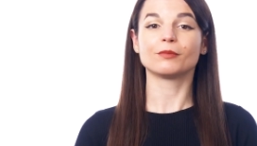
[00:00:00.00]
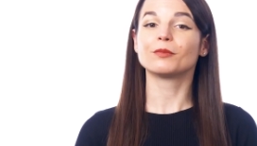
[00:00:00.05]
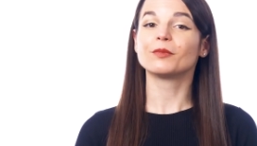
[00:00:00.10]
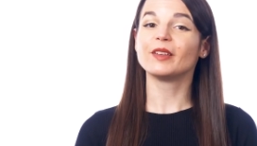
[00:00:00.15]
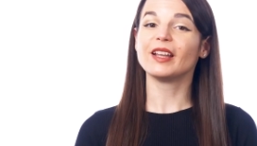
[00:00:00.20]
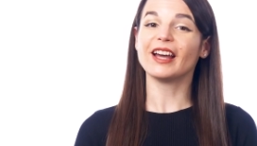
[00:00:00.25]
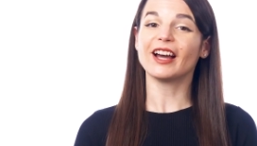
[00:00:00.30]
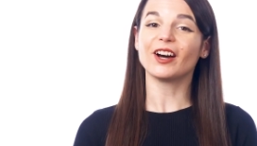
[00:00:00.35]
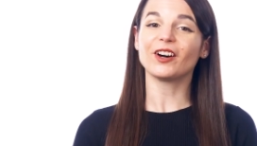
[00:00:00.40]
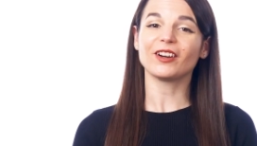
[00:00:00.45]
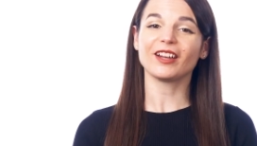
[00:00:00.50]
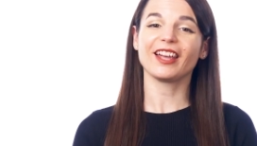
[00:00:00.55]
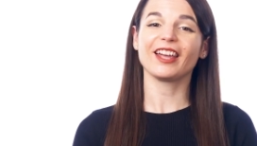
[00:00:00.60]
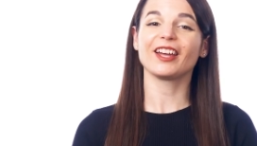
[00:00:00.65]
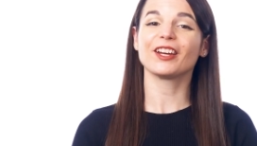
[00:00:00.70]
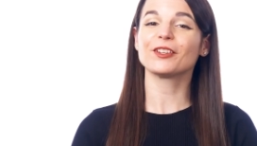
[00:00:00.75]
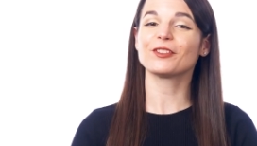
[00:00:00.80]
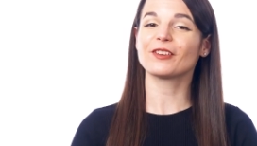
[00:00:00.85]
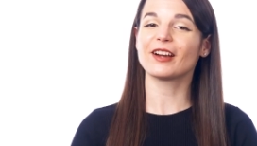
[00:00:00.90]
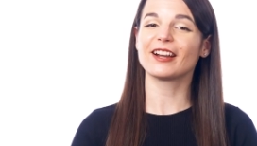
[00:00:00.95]
Now,
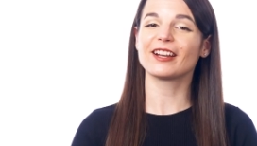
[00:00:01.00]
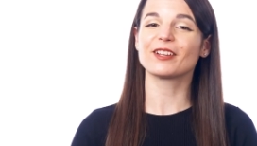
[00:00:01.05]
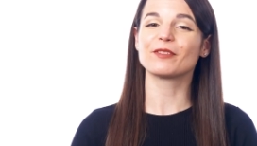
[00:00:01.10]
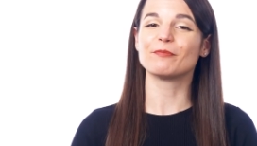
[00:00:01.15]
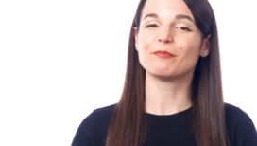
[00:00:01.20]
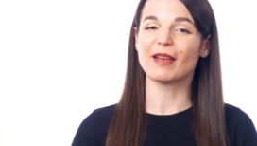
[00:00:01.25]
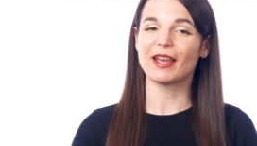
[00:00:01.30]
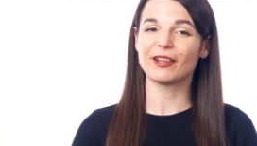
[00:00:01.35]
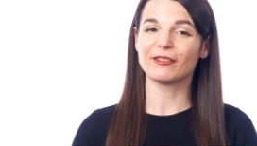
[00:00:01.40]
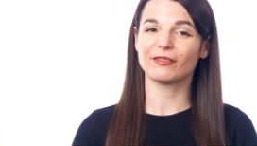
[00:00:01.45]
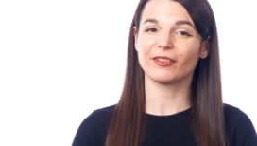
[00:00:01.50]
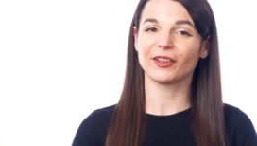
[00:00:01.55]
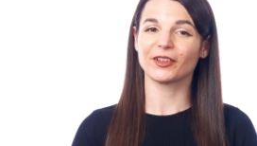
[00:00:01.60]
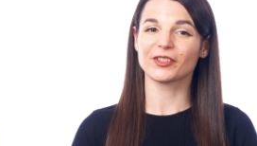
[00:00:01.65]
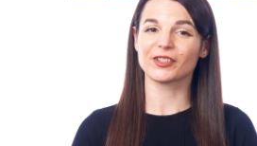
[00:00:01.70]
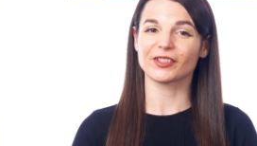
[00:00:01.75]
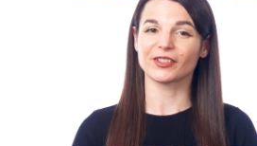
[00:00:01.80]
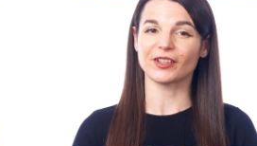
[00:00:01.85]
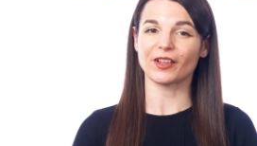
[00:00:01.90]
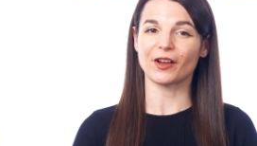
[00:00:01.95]
handwriting may feel
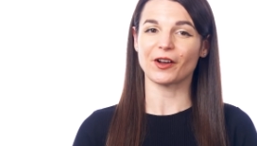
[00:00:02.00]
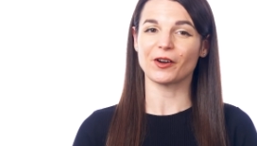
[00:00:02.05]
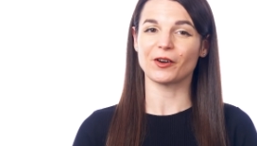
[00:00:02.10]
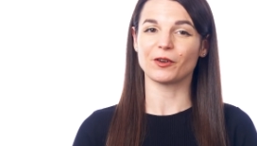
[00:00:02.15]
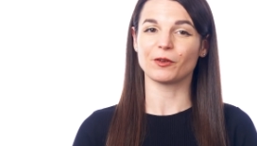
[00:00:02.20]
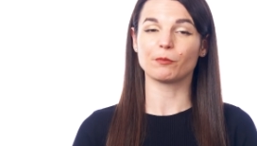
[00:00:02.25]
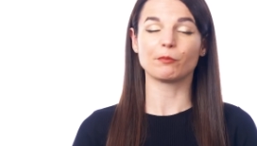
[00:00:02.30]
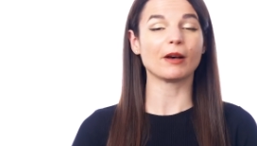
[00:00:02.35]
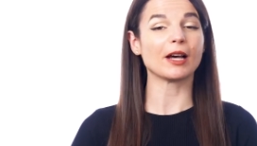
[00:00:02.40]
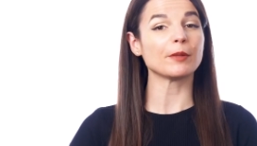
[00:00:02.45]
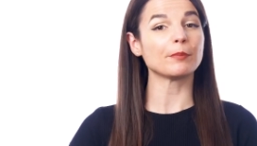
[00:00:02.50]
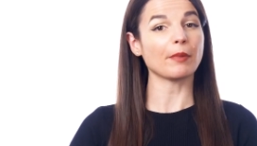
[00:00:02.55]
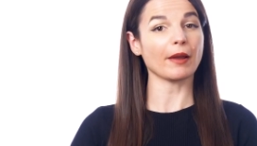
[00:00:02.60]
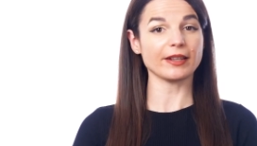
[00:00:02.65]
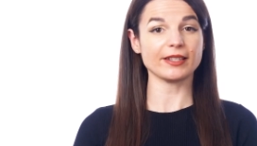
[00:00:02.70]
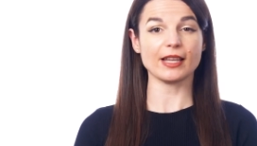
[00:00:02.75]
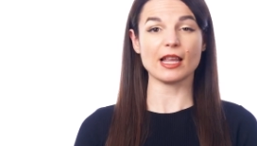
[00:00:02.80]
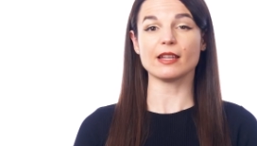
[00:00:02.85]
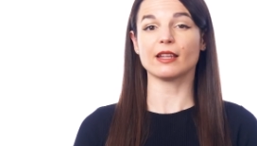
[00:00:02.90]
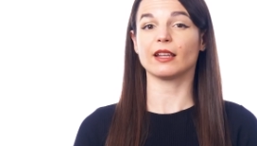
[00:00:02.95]
slow, but by
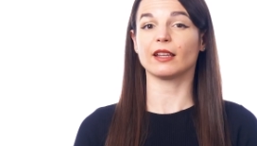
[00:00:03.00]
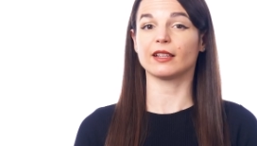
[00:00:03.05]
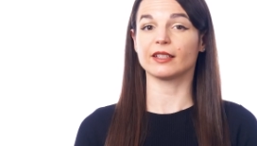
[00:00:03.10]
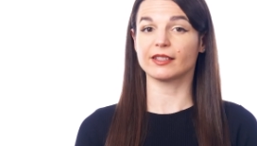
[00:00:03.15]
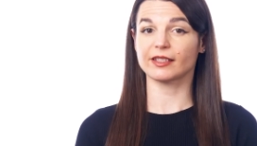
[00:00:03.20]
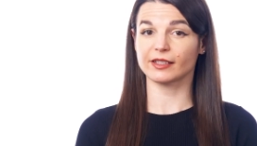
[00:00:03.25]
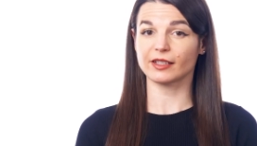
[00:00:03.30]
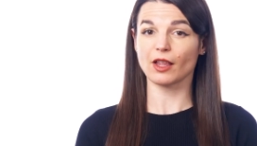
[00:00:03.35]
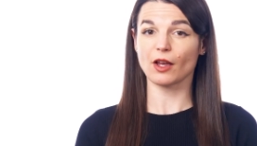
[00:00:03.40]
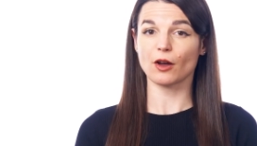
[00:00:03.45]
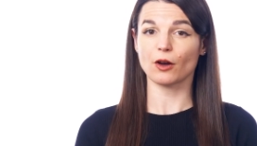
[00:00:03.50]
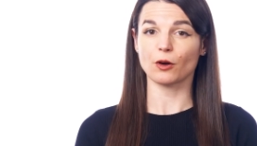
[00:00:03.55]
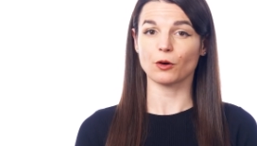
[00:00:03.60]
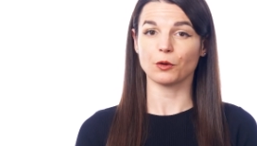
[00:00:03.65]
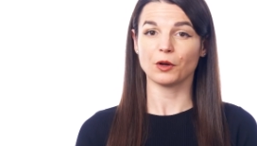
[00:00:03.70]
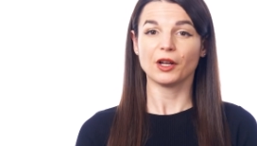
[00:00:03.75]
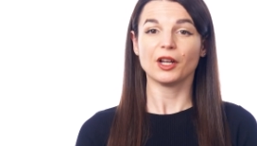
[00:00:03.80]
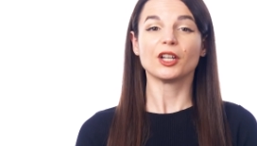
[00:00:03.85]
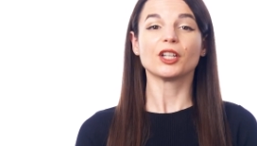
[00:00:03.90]
taking it slow,